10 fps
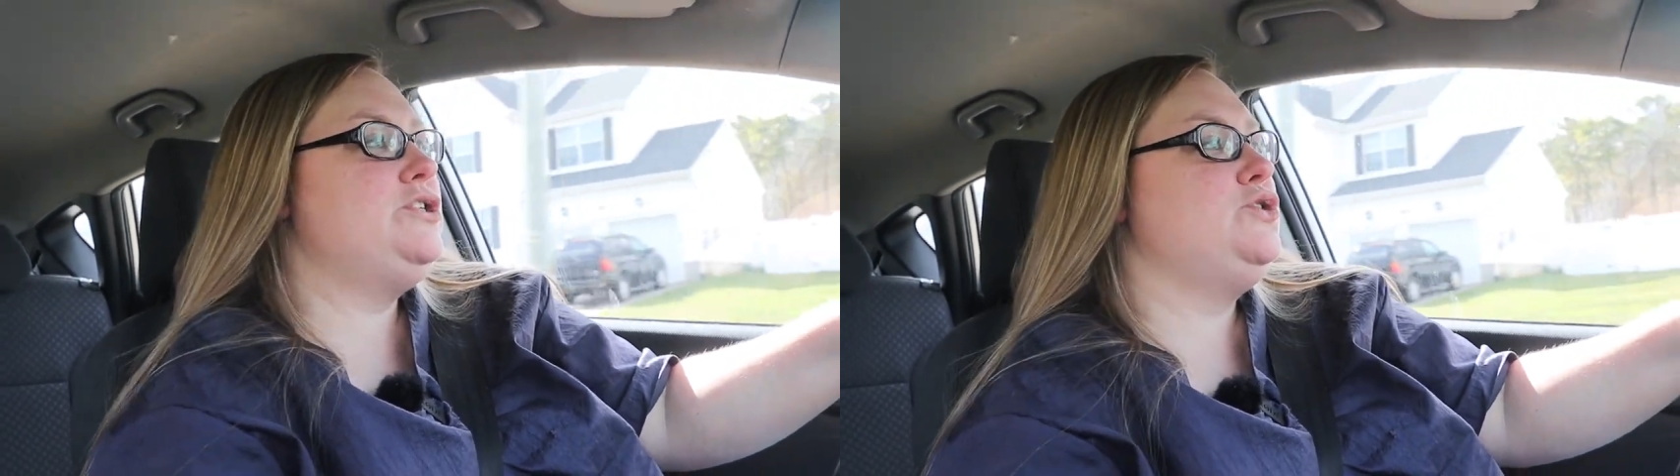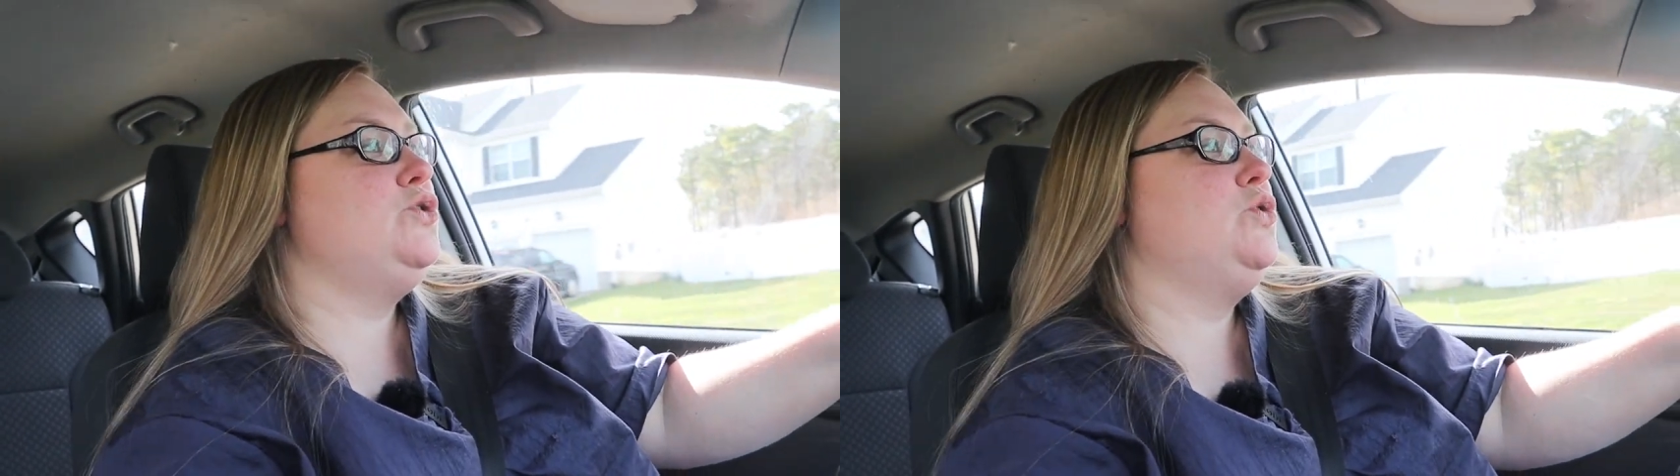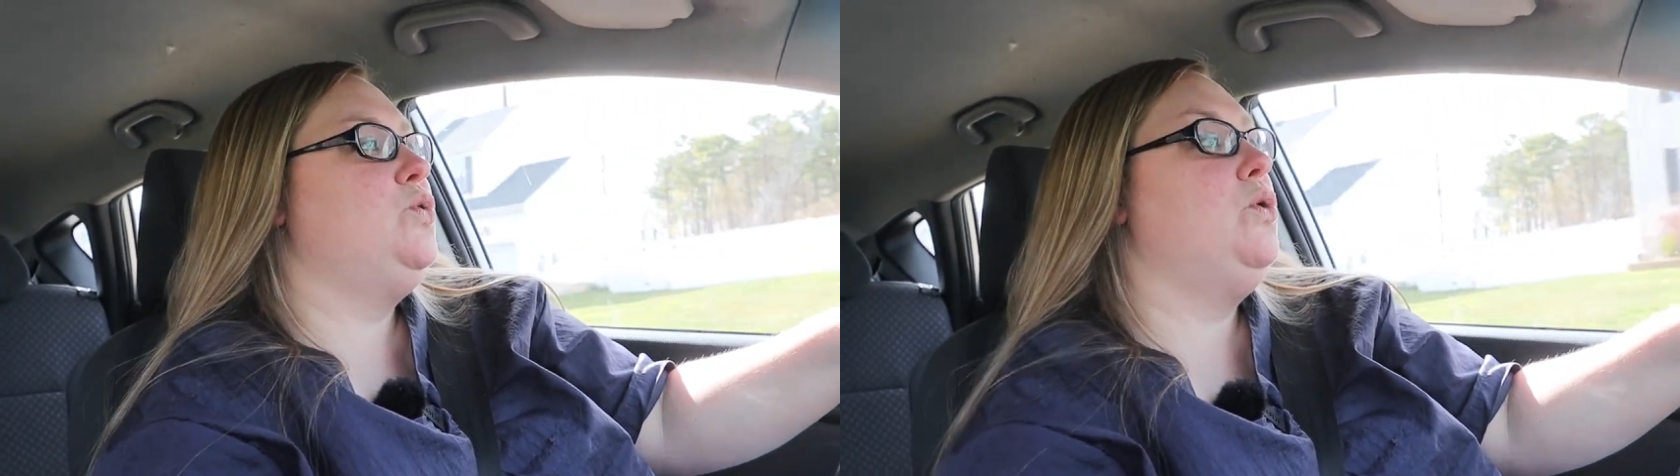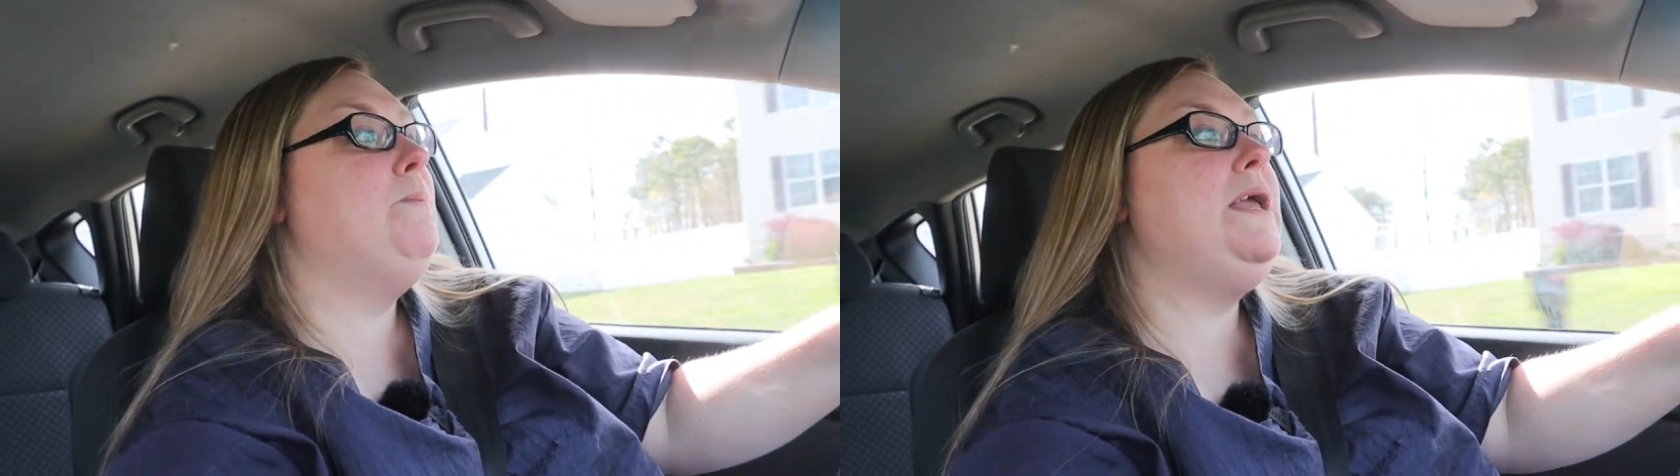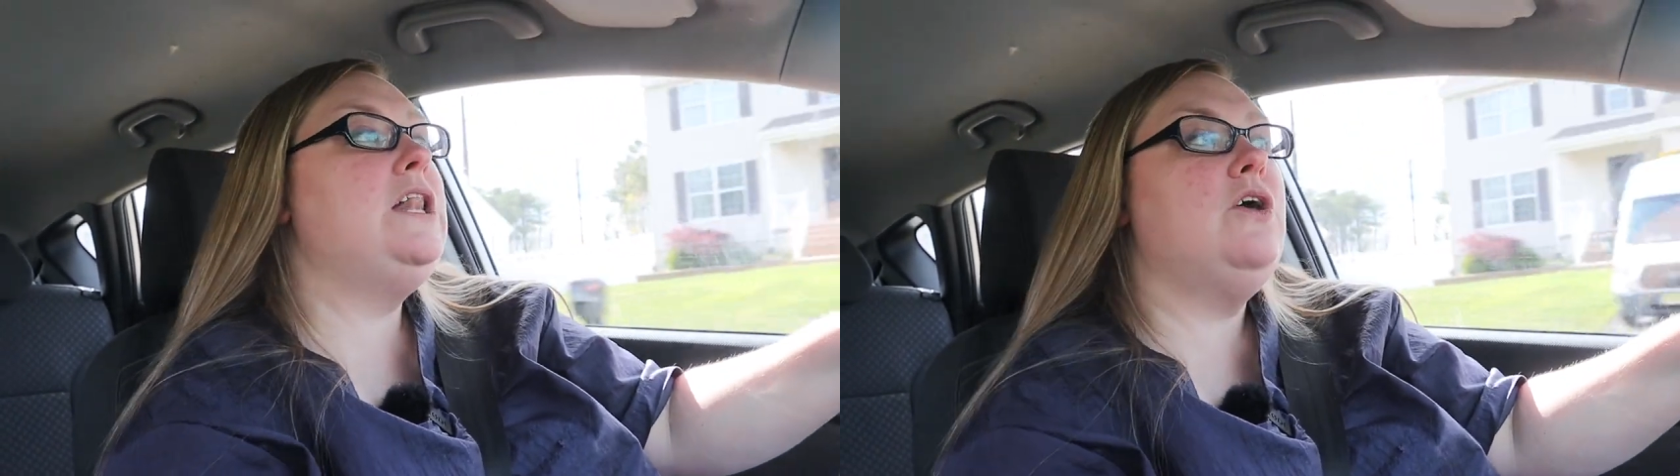to
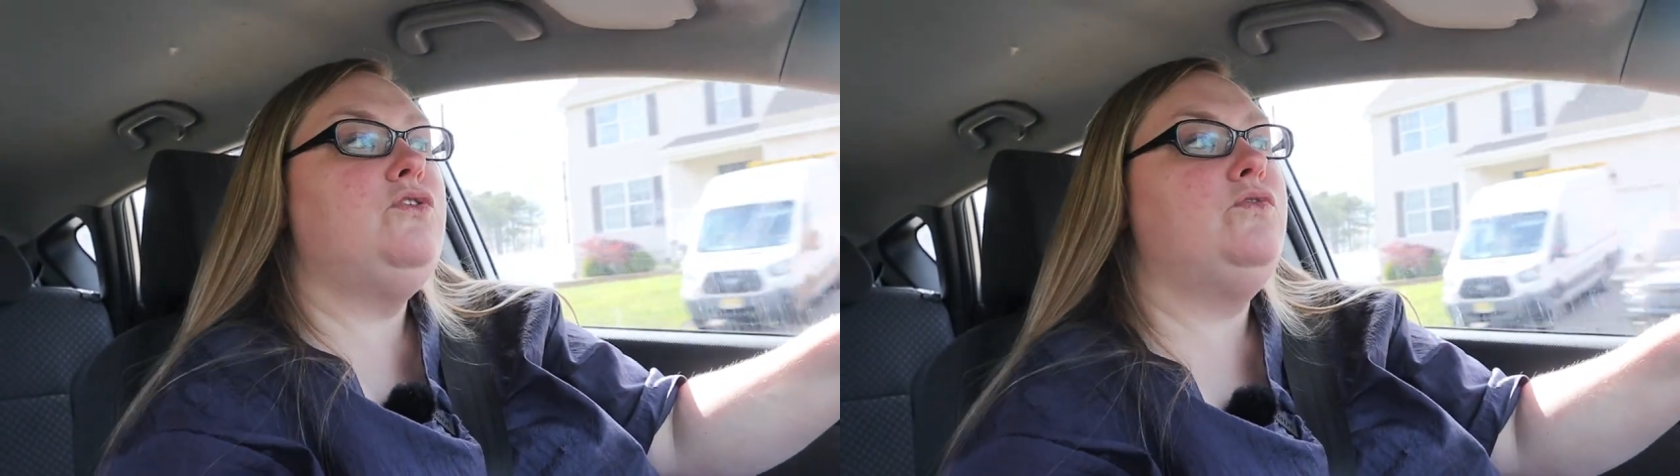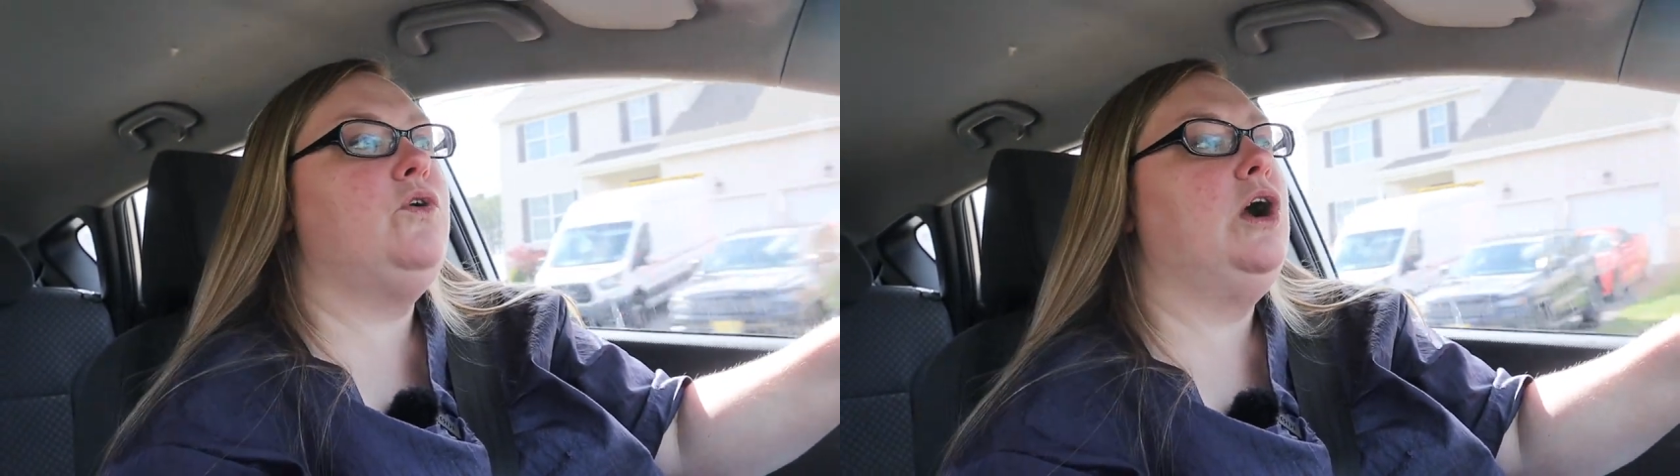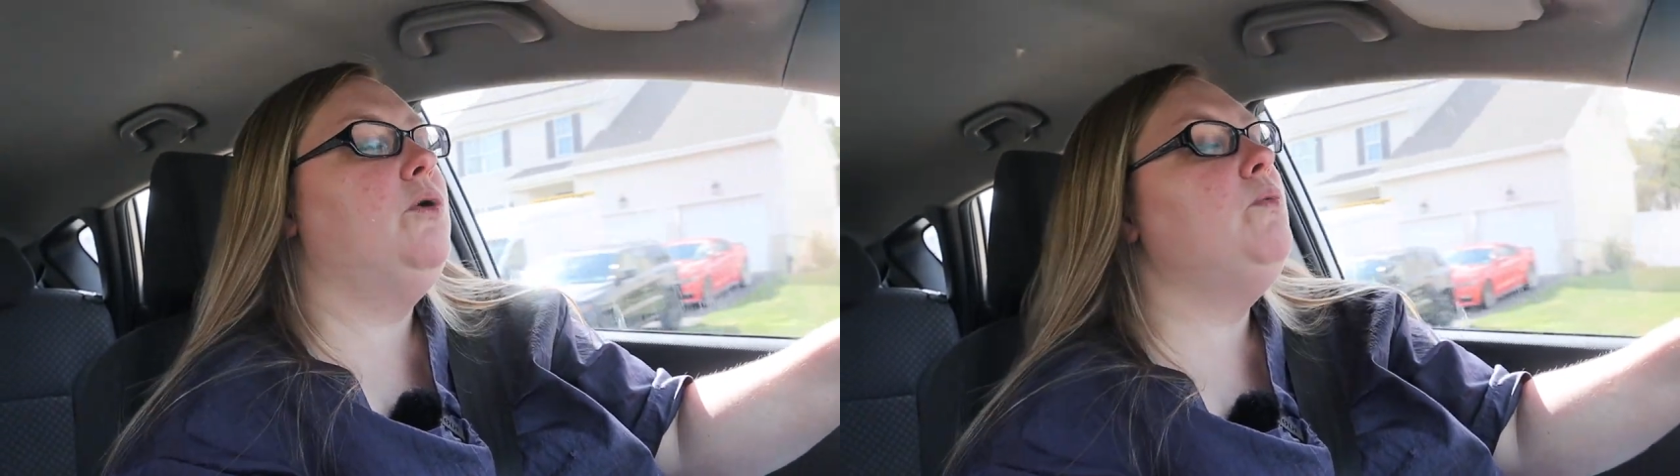be closed for?